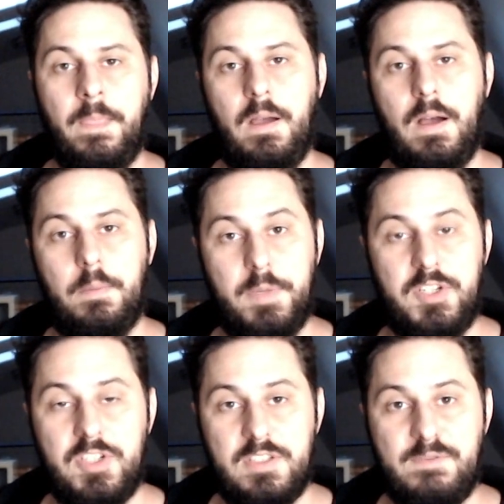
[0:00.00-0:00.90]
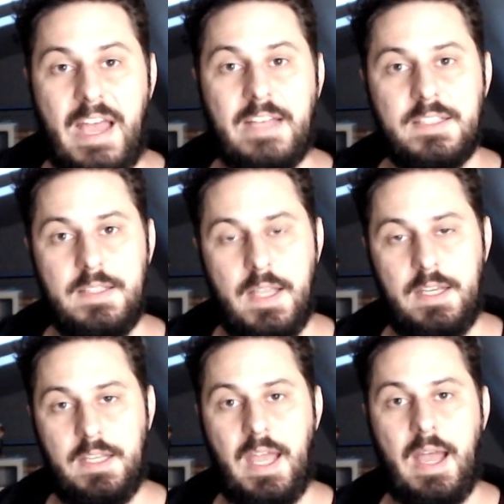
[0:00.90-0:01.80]
but it's just
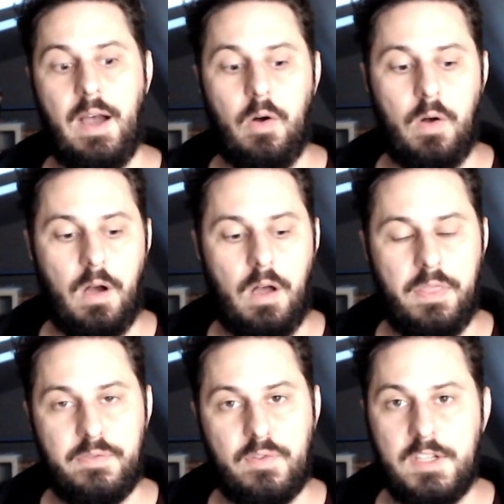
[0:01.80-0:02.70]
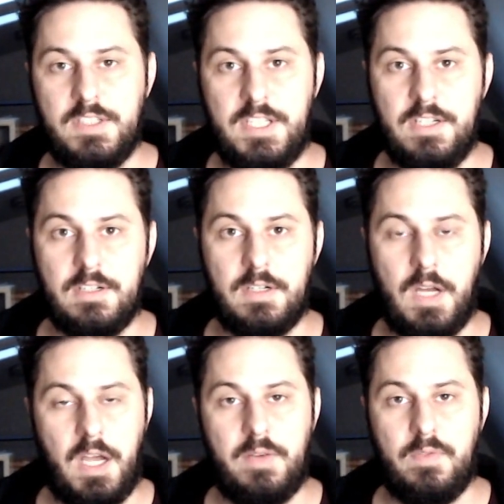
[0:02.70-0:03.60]
fascinating how on the frontier
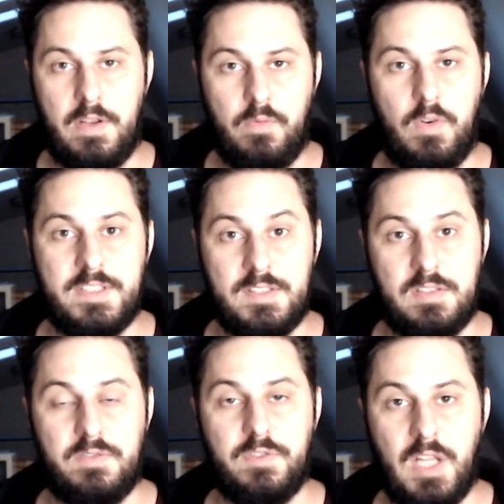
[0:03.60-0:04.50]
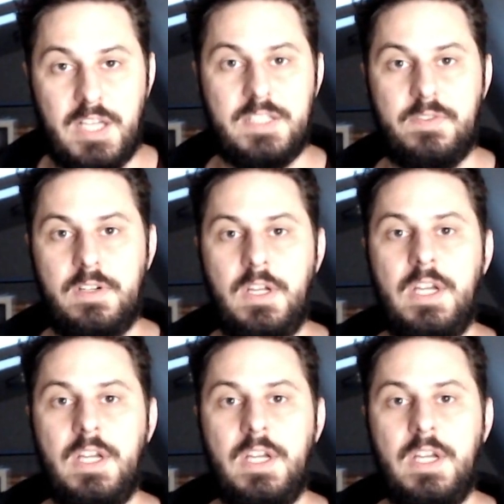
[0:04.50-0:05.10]
Ayn Rand was as a philosopher